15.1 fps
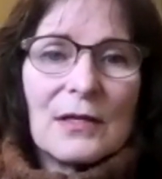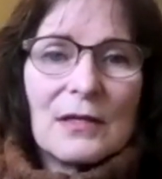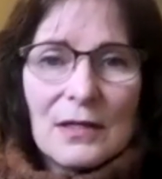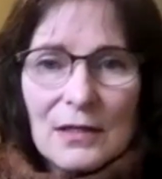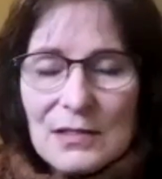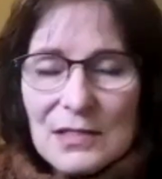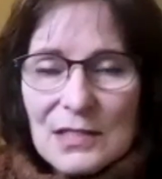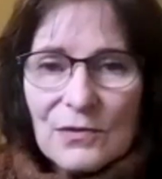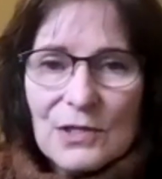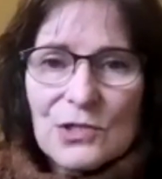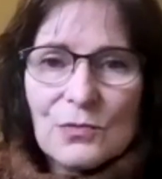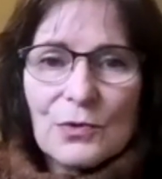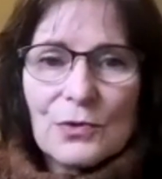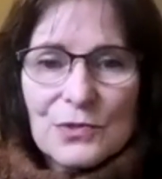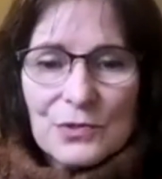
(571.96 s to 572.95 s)

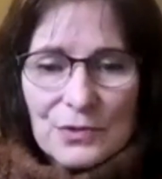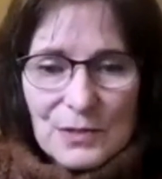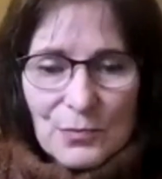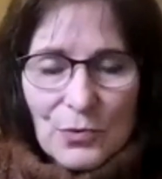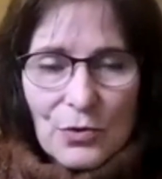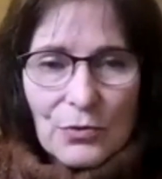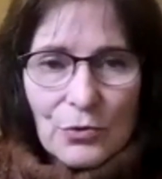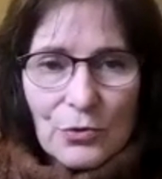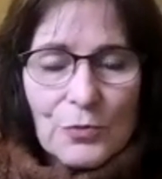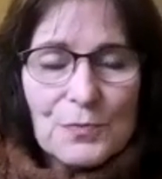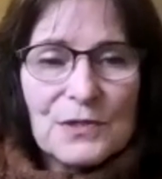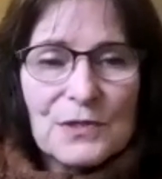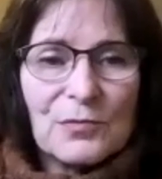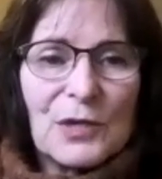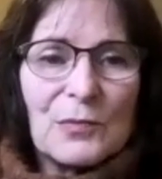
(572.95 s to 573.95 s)
individuals or small groups
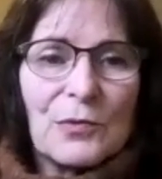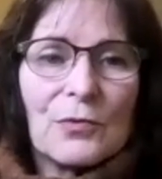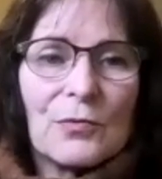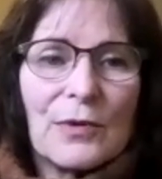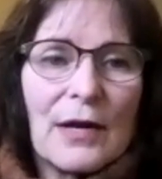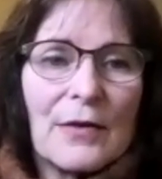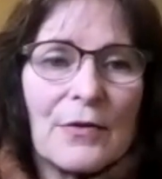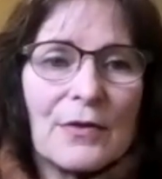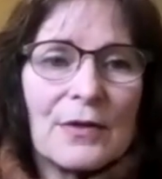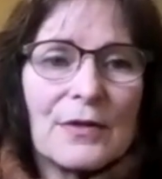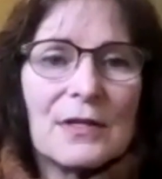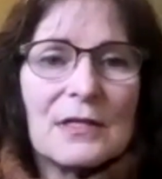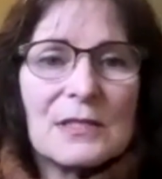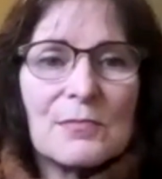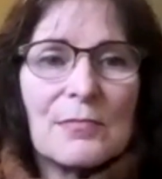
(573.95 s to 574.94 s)
of people rather than
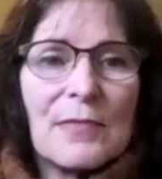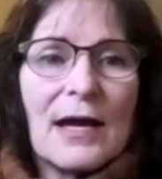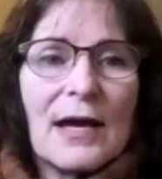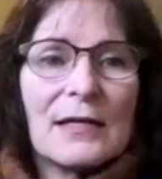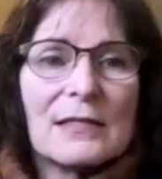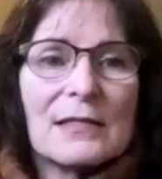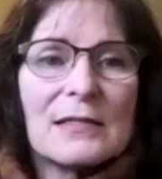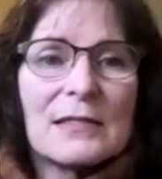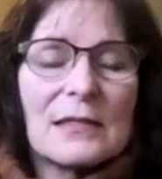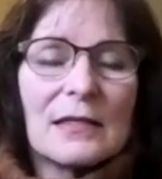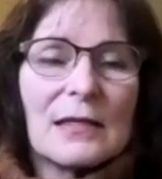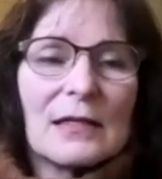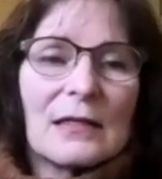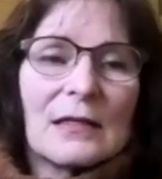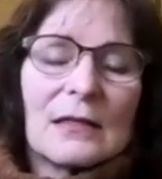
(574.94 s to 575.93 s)
these mass
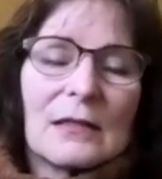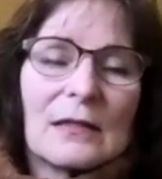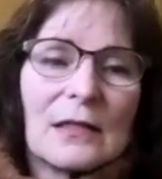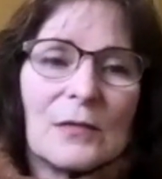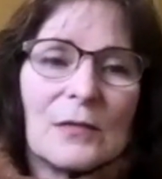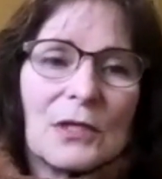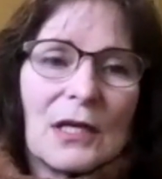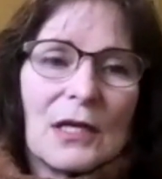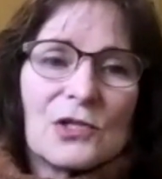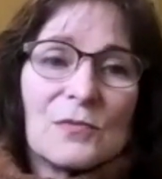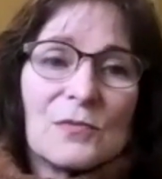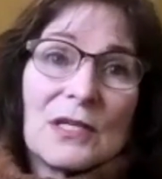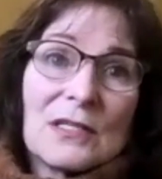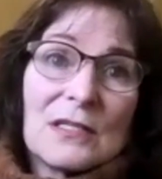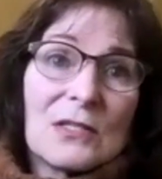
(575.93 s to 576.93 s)
communication
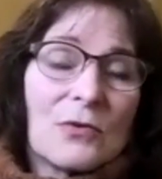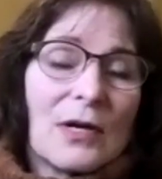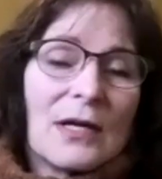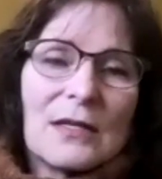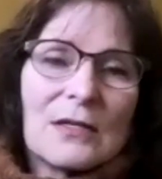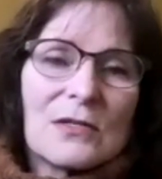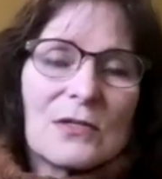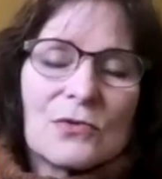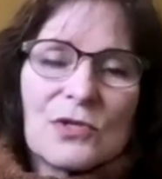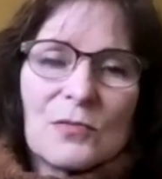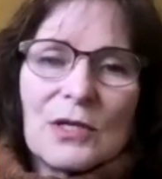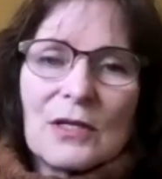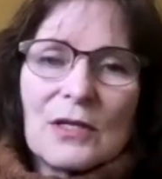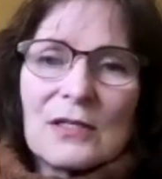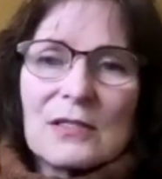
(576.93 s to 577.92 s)
pieces. So I think social
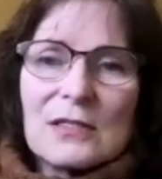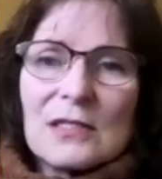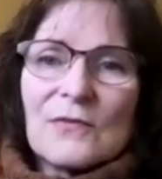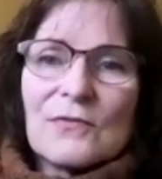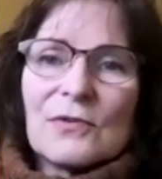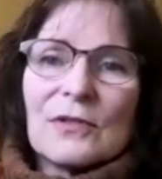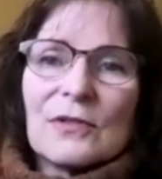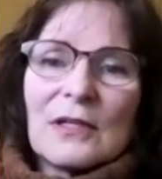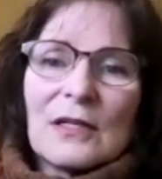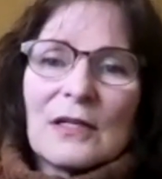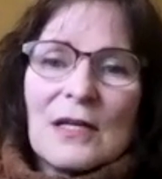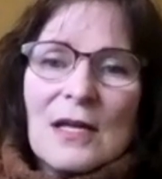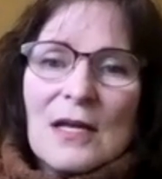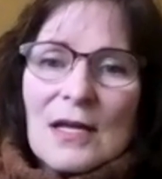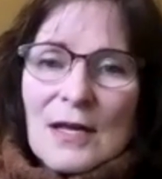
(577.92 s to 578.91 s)
media definitely,
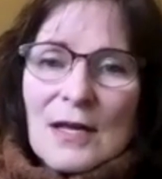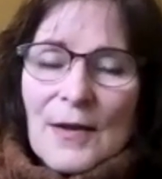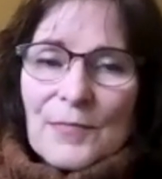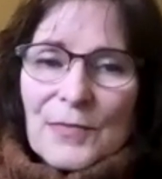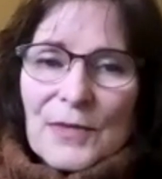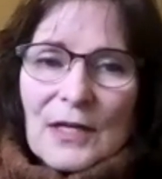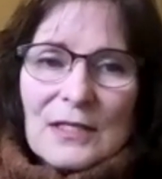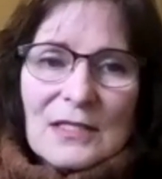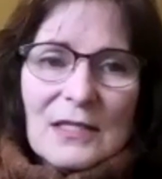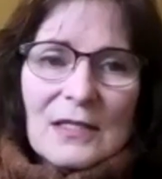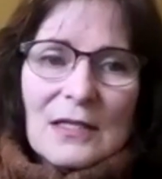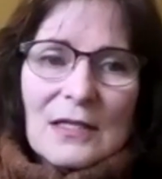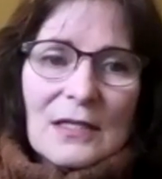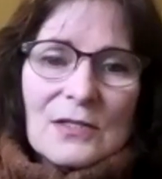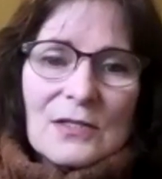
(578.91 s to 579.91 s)
it's going
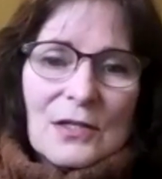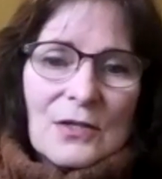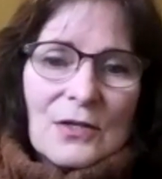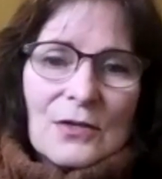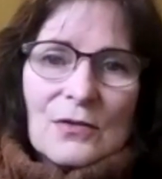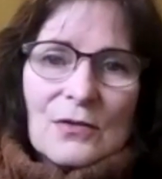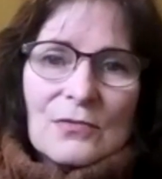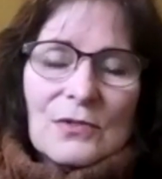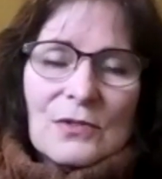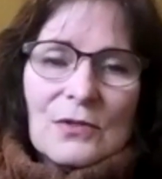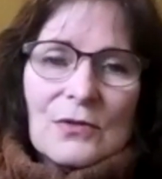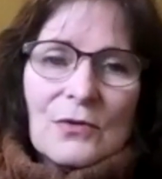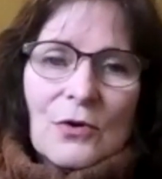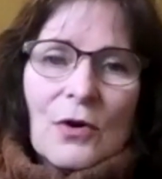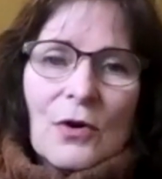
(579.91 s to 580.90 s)
to continue
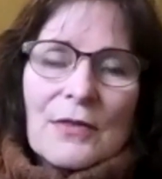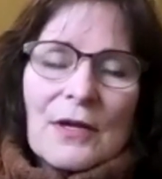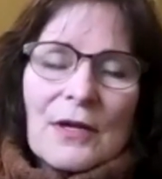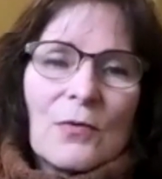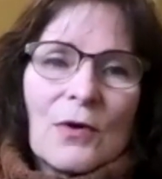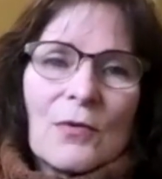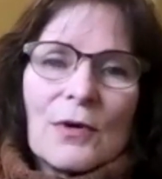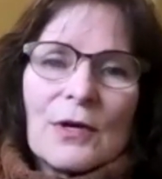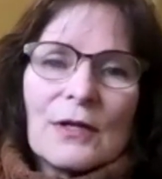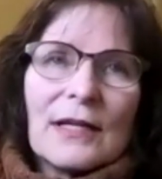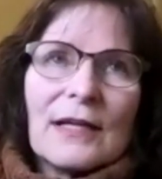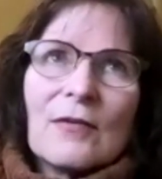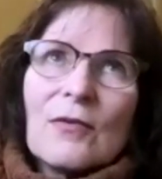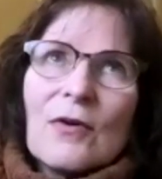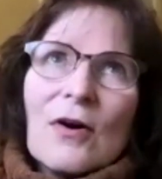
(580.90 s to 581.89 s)
to grow. I think
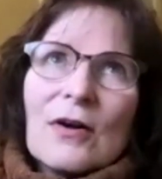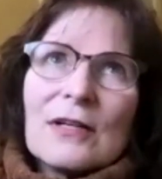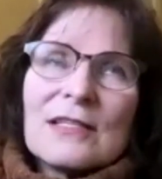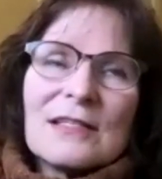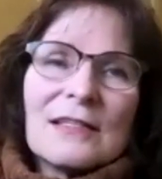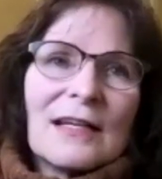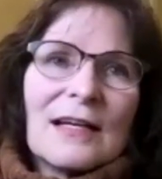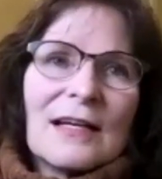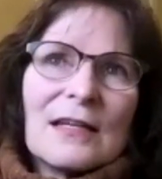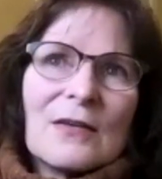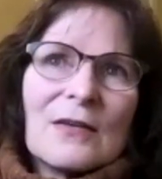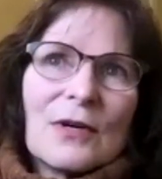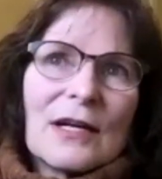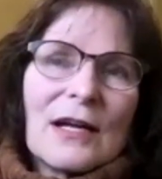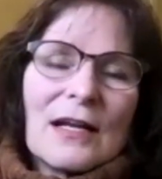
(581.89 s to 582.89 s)
honestly, I think
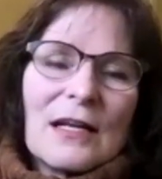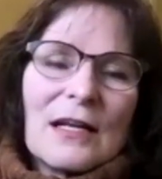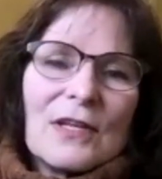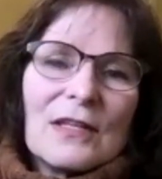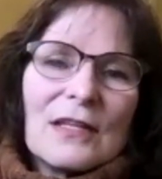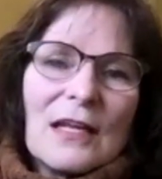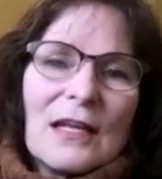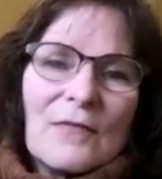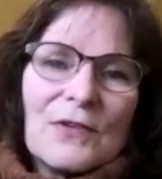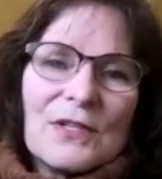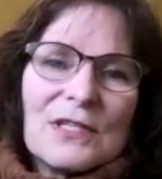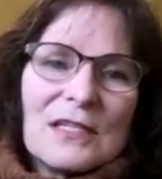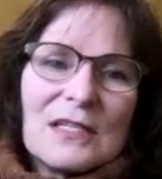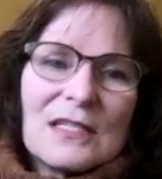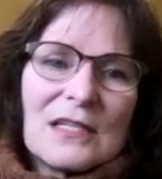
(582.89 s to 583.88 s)
we're kind of in the
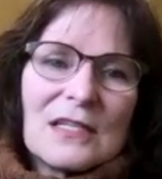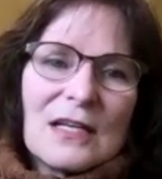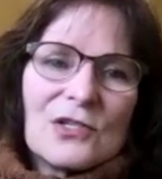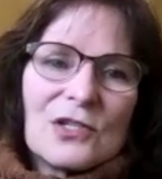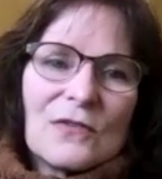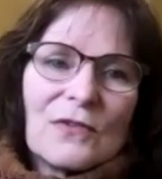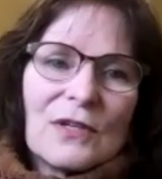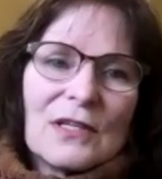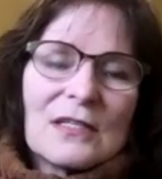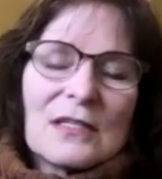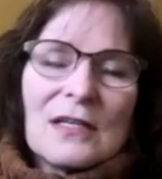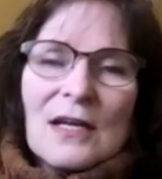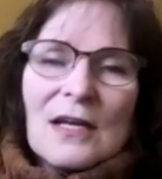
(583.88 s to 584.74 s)
infancy stage of it,